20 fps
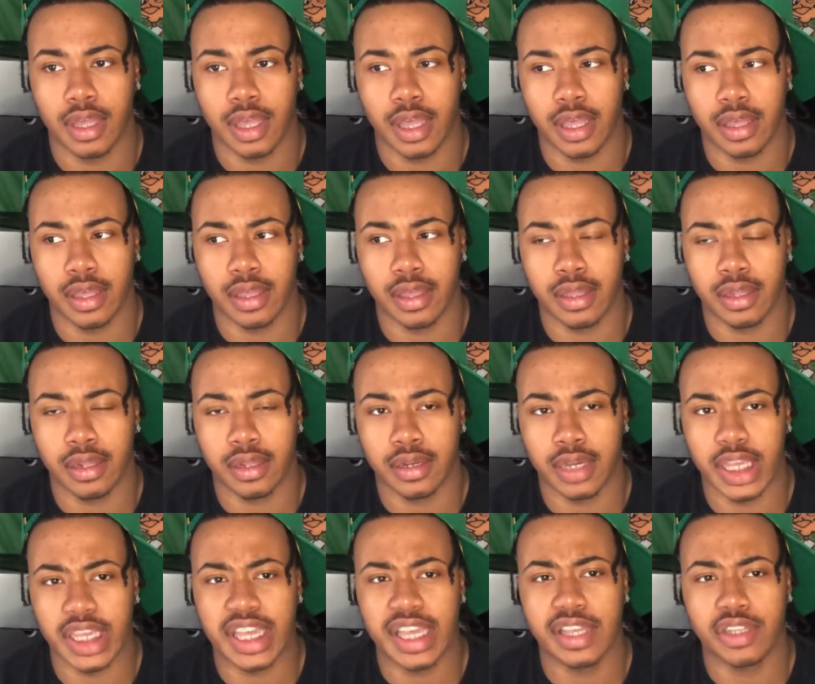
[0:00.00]
And
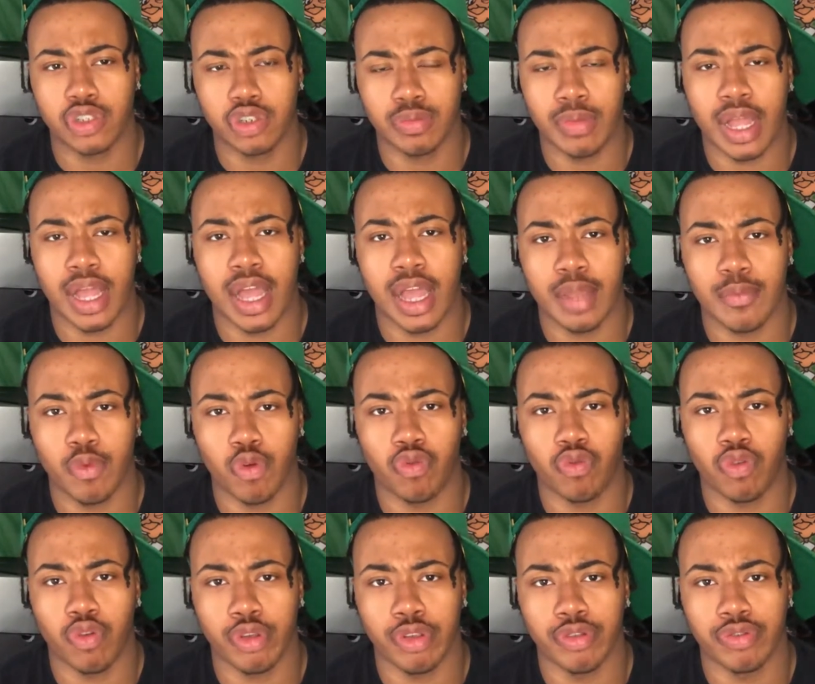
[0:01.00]
they canceled my Hyper
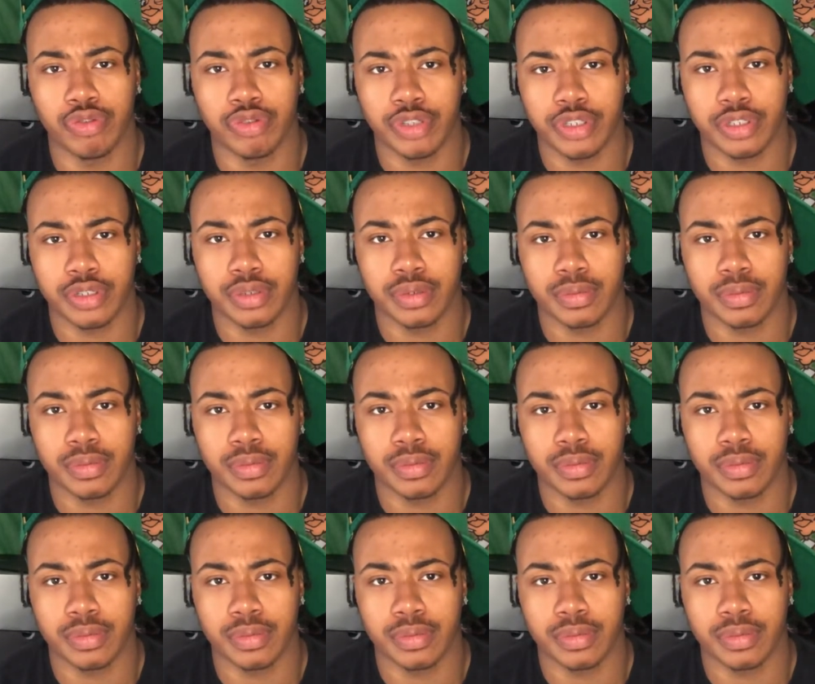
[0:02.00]
Royals.